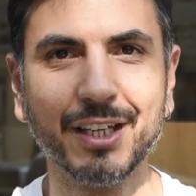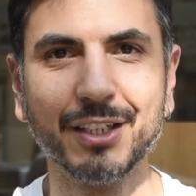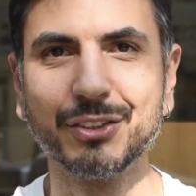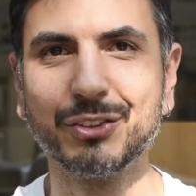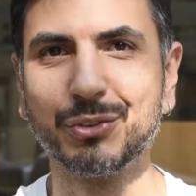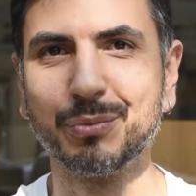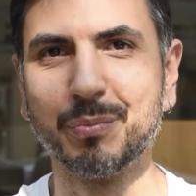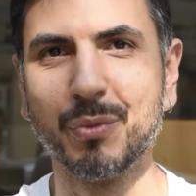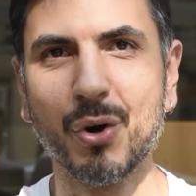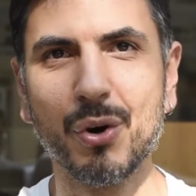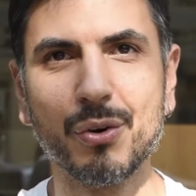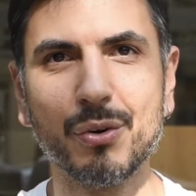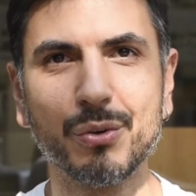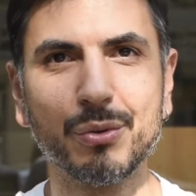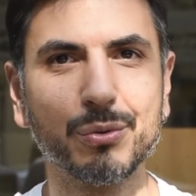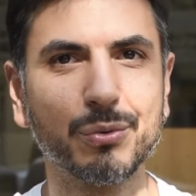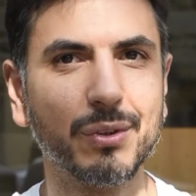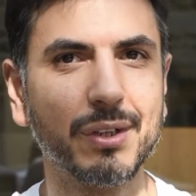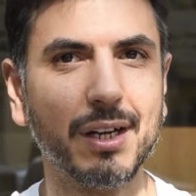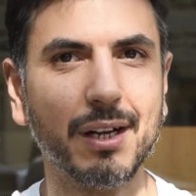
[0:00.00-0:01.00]

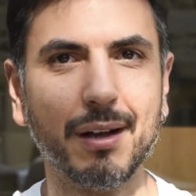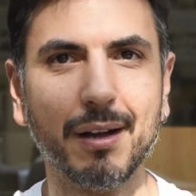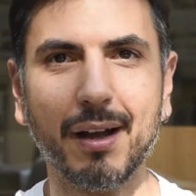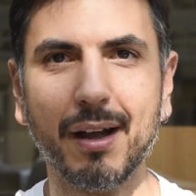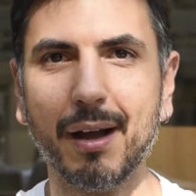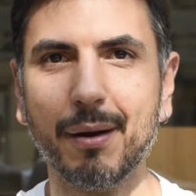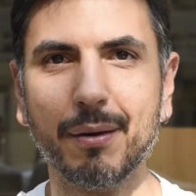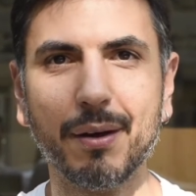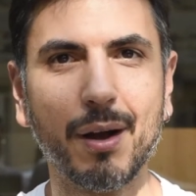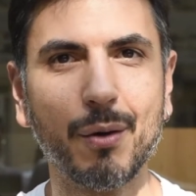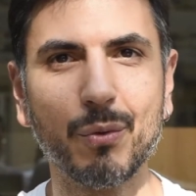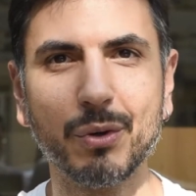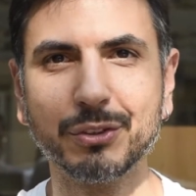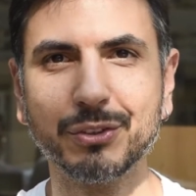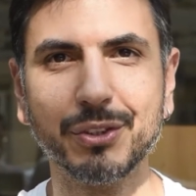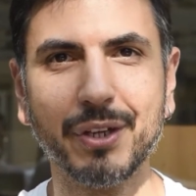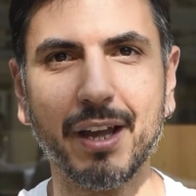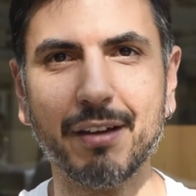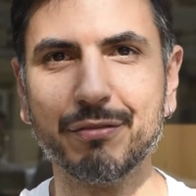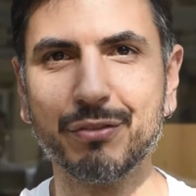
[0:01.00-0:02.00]
Tomorrow I want
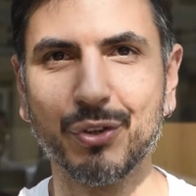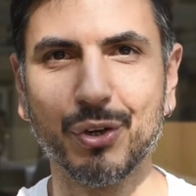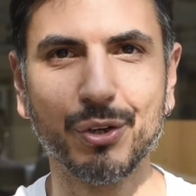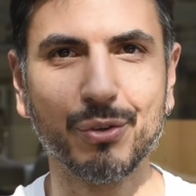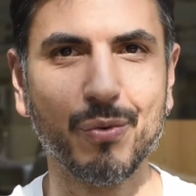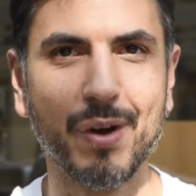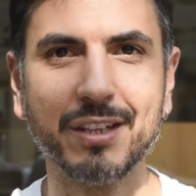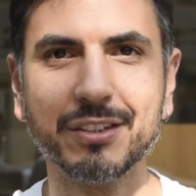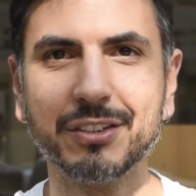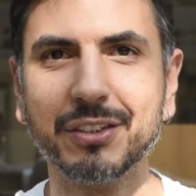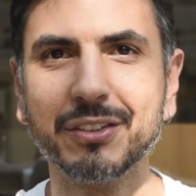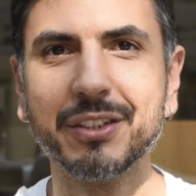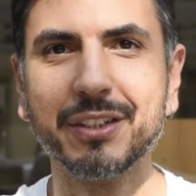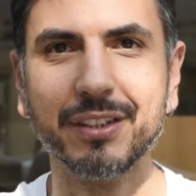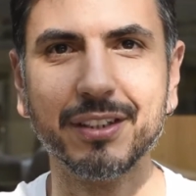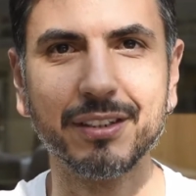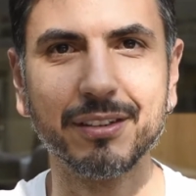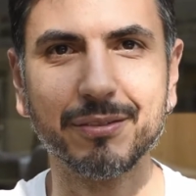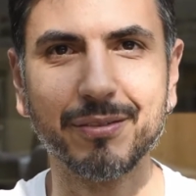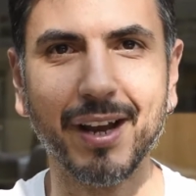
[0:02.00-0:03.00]
to have your question
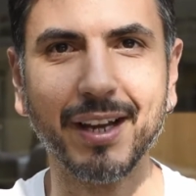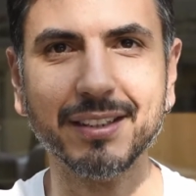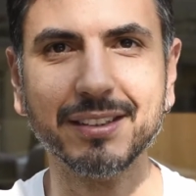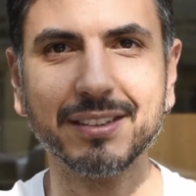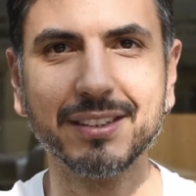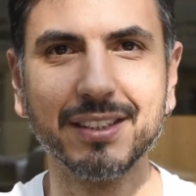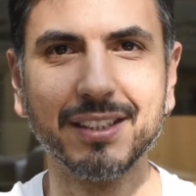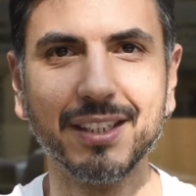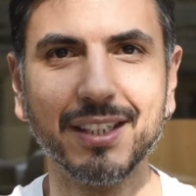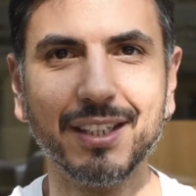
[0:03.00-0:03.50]
here, right?